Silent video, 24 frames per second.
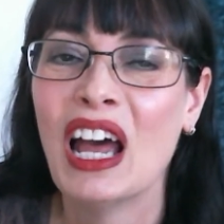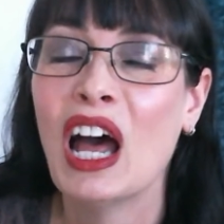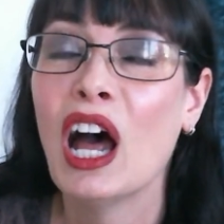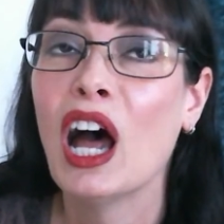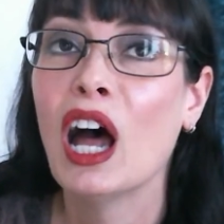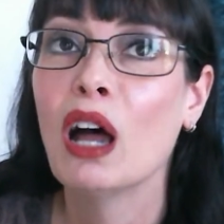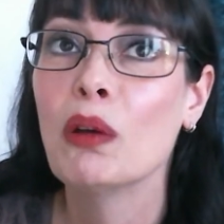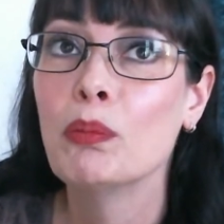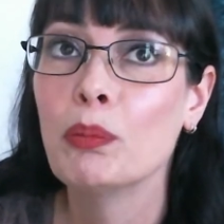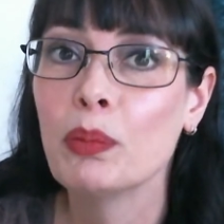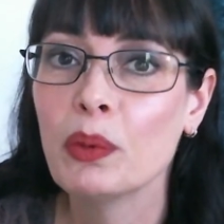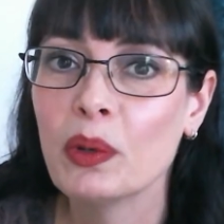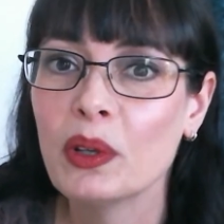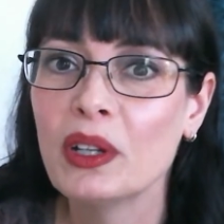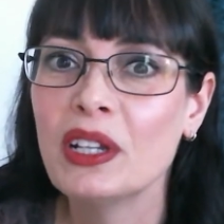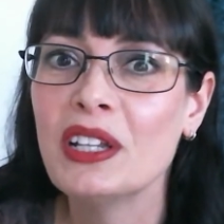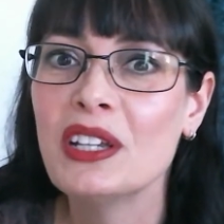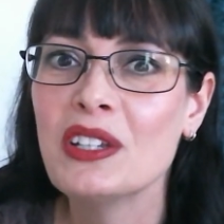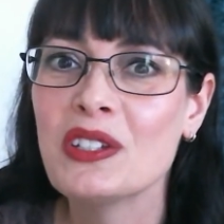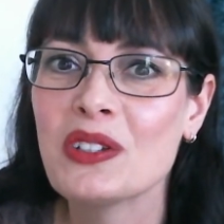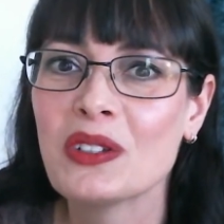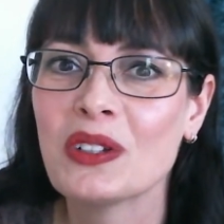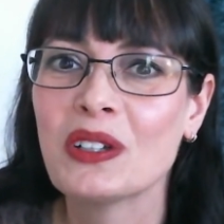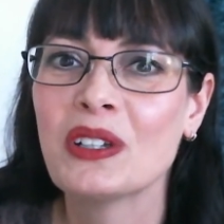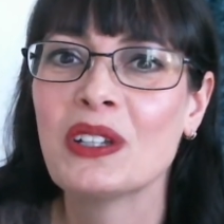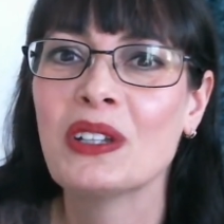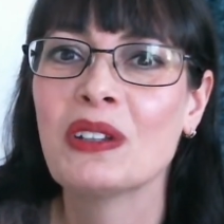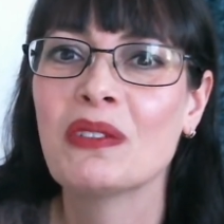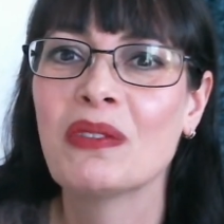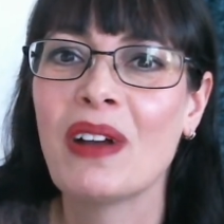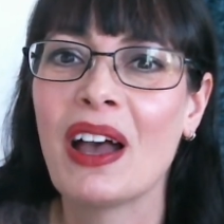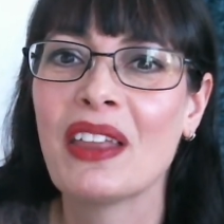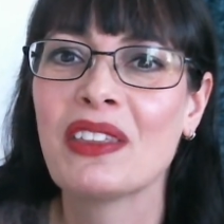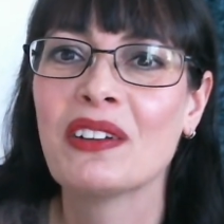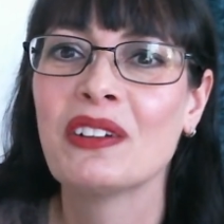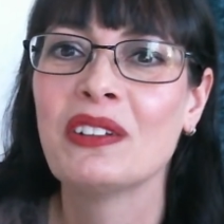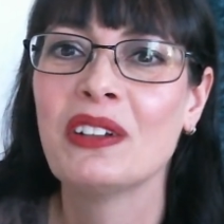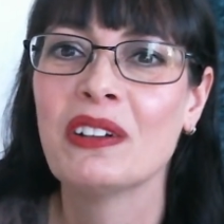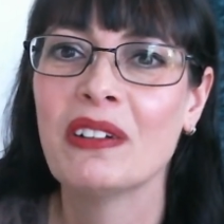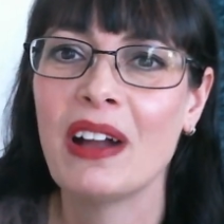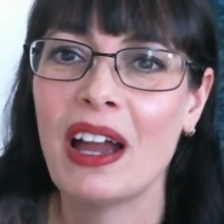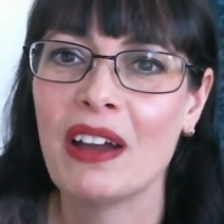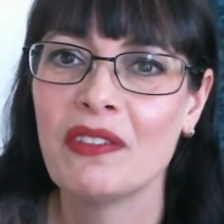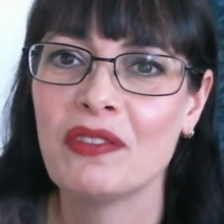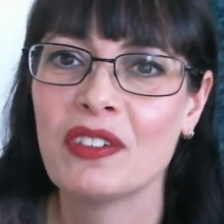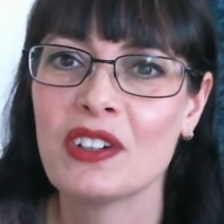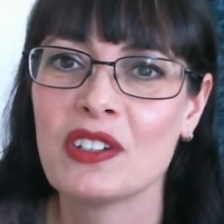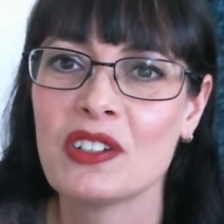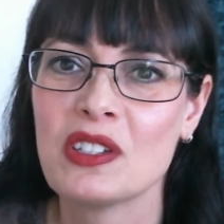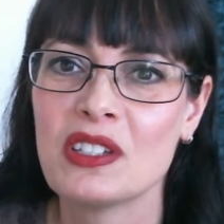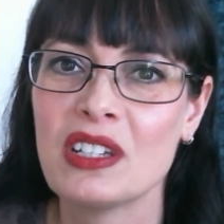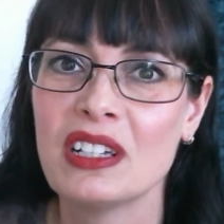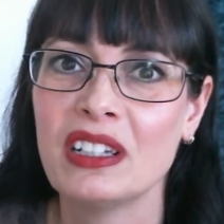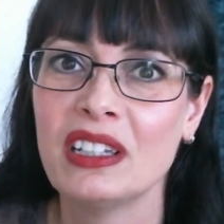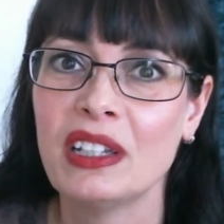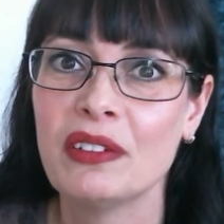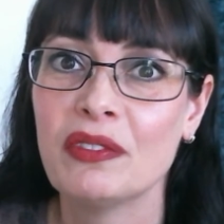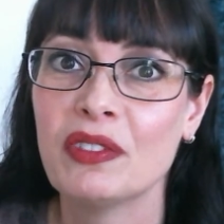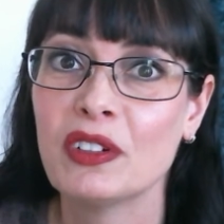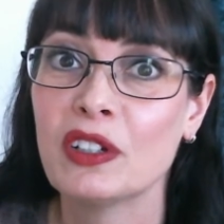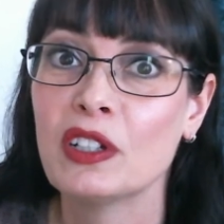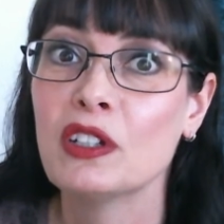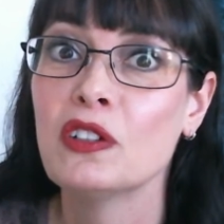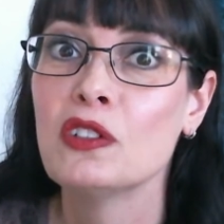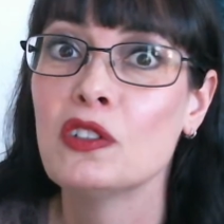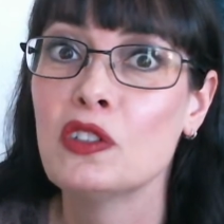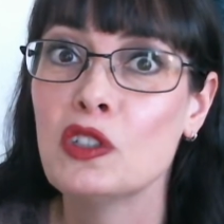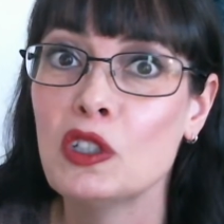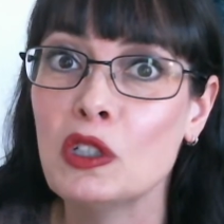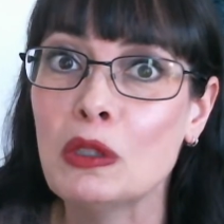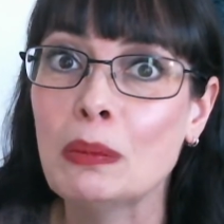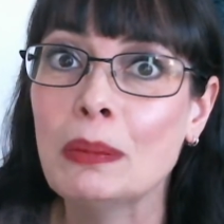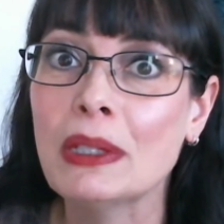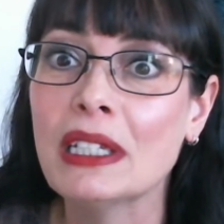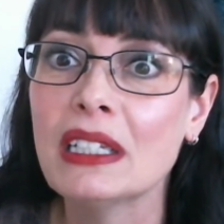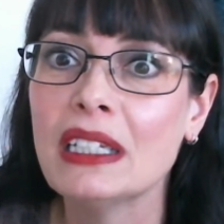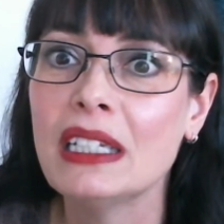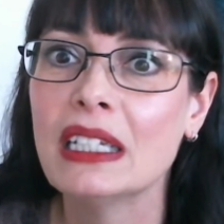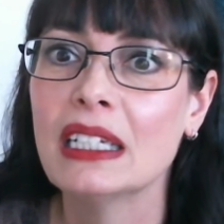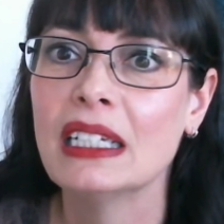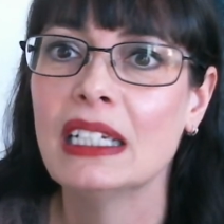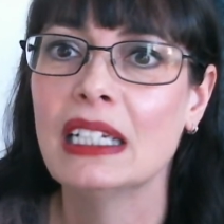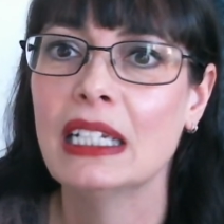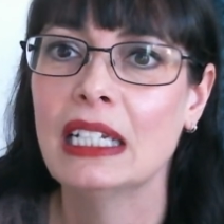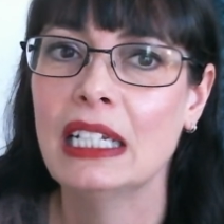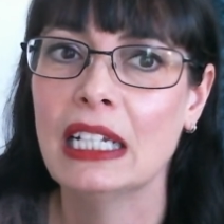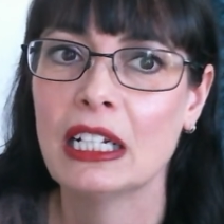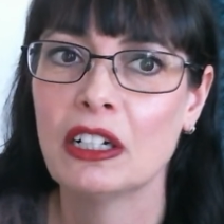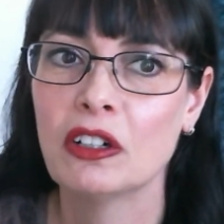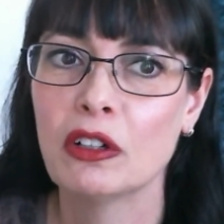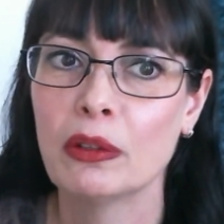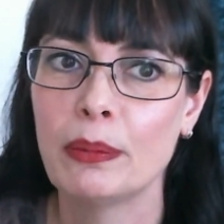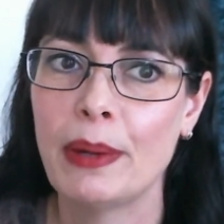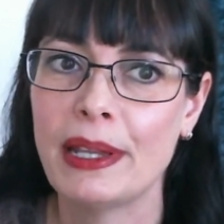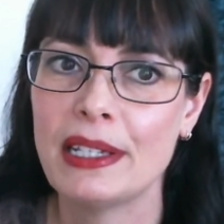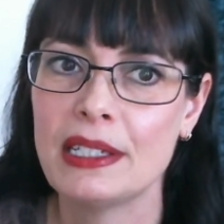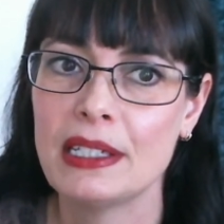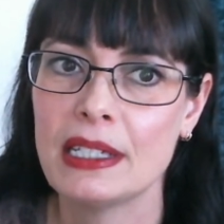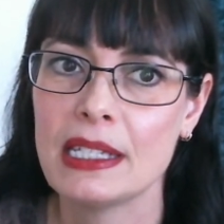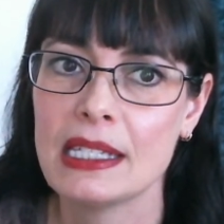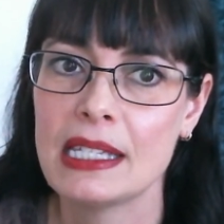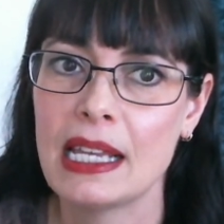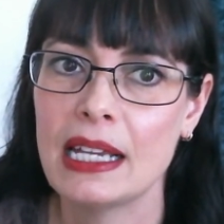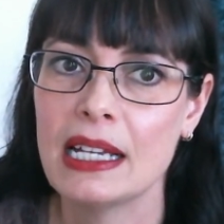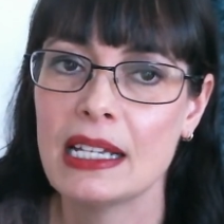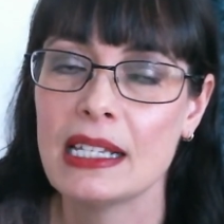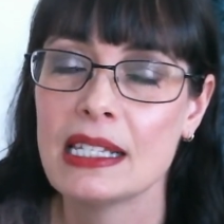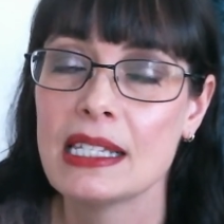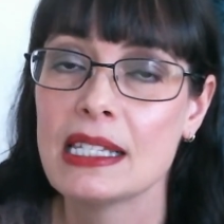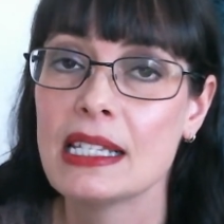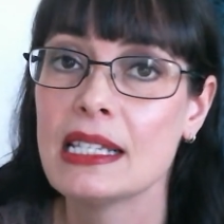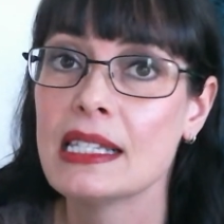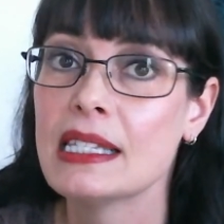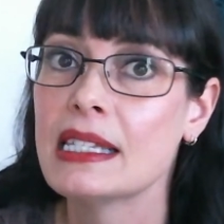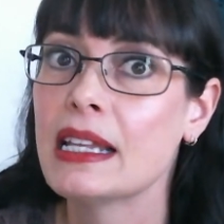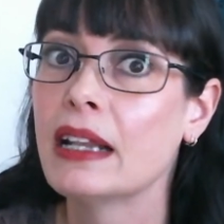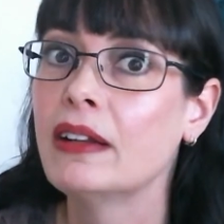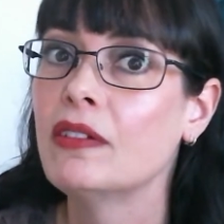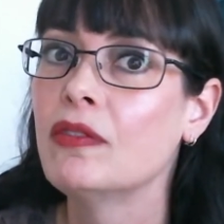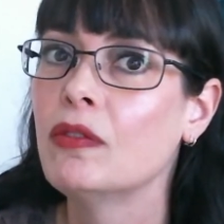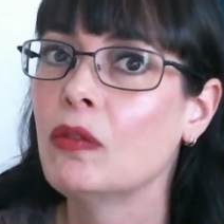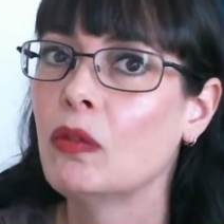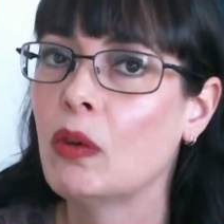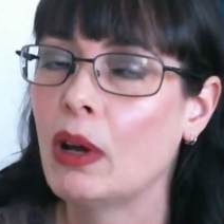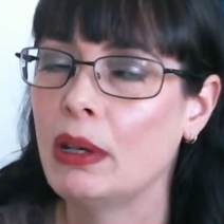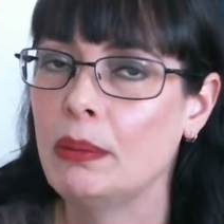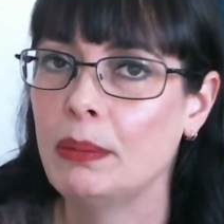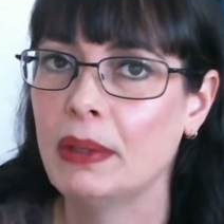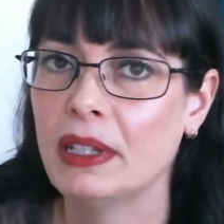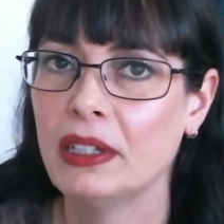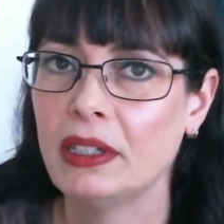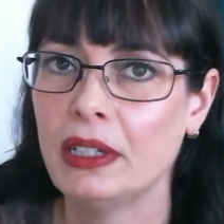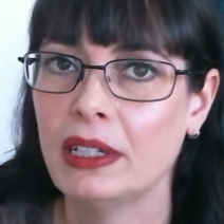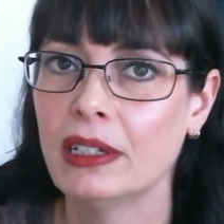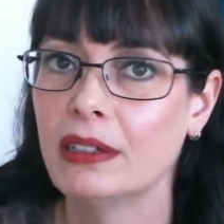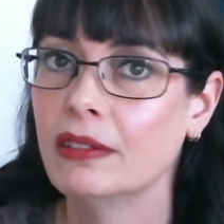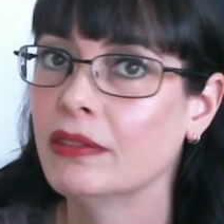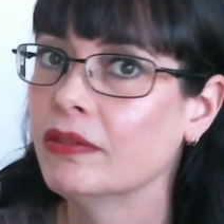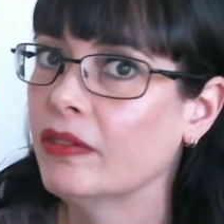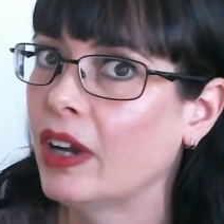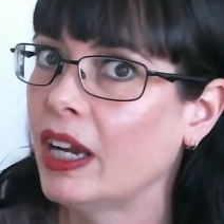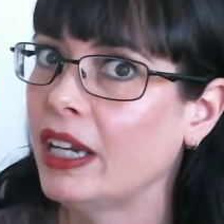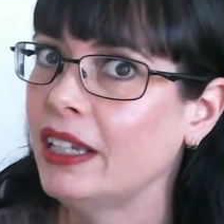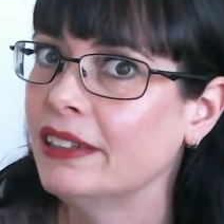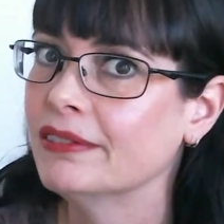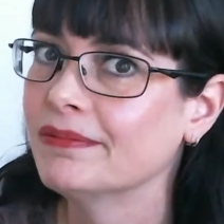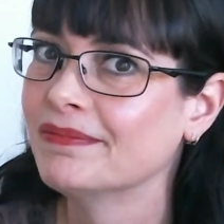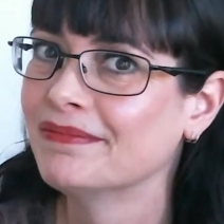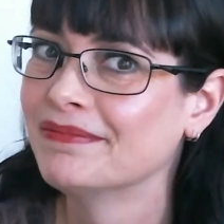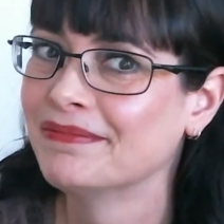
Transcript: I'm pretty sure you'd rather your efforts delivered 2 million in incremental sales instead of 1 million, right?